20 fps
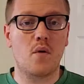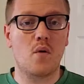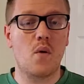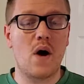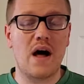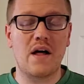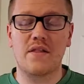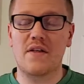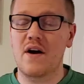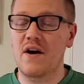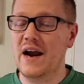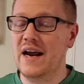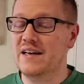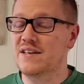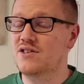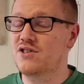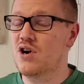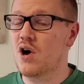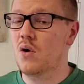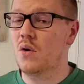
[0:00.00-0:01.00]
while there
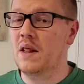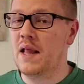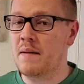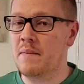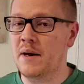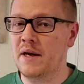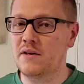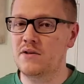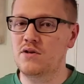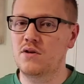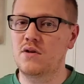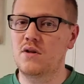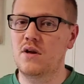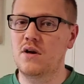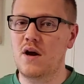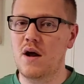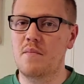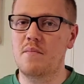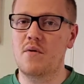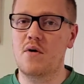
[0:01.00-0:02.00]
is no limit to the
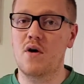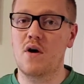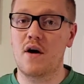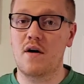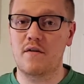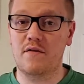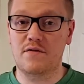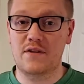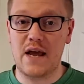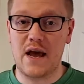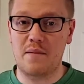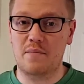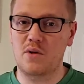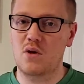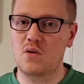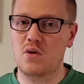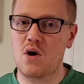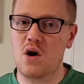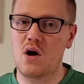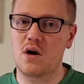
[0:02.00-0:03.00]
number of
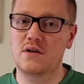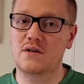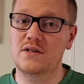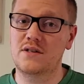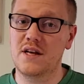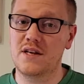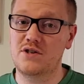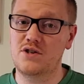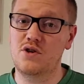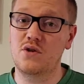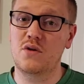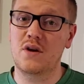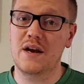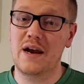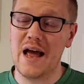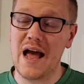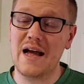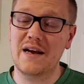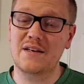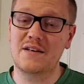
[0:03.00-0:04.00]
tableau cards that you can
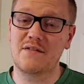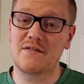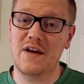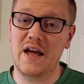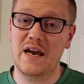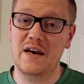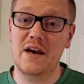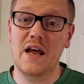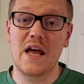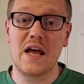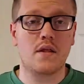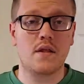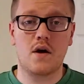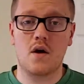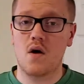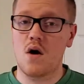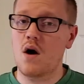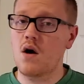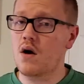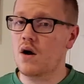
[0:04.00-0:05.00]
activate,
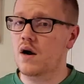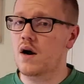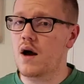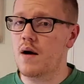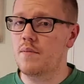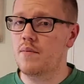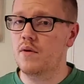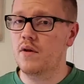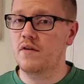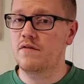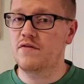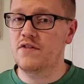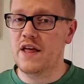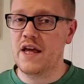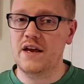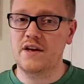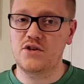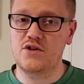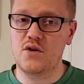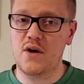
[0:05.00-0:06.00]
there are a couple of
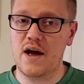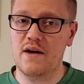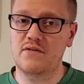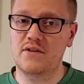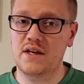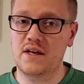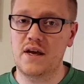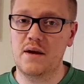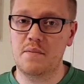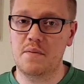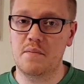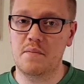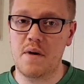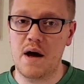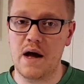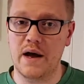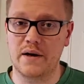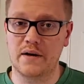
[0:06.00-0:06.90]
things you have to keep in mind.